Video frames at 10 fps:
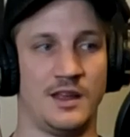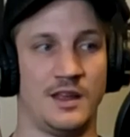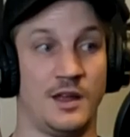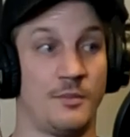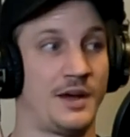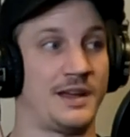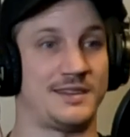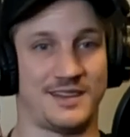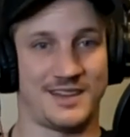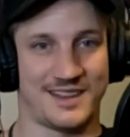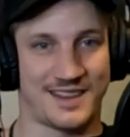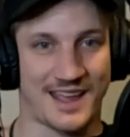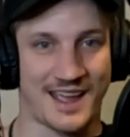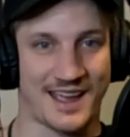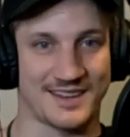But
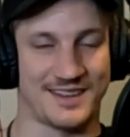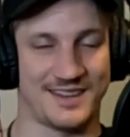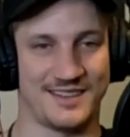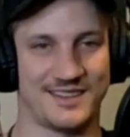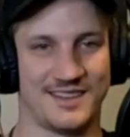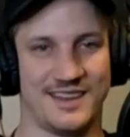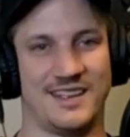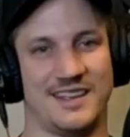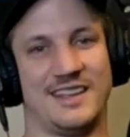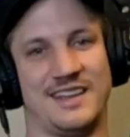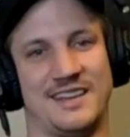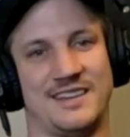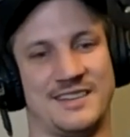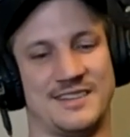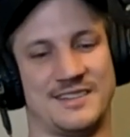that
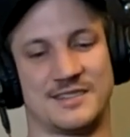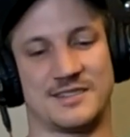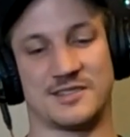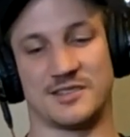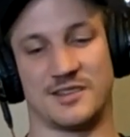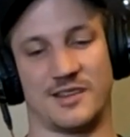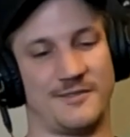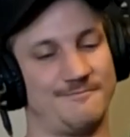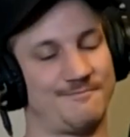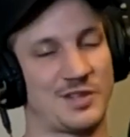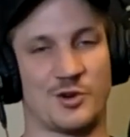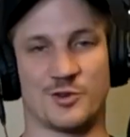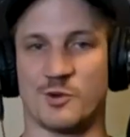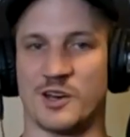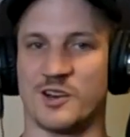is cold
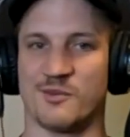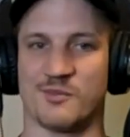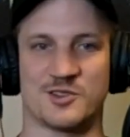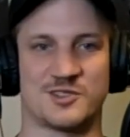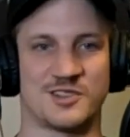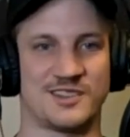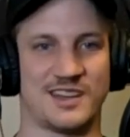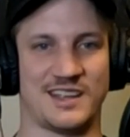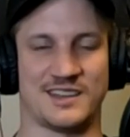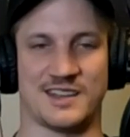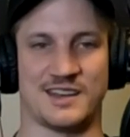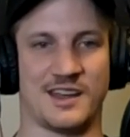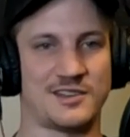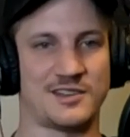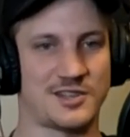water immersion in a
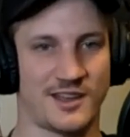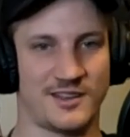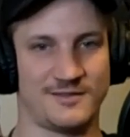nutshell.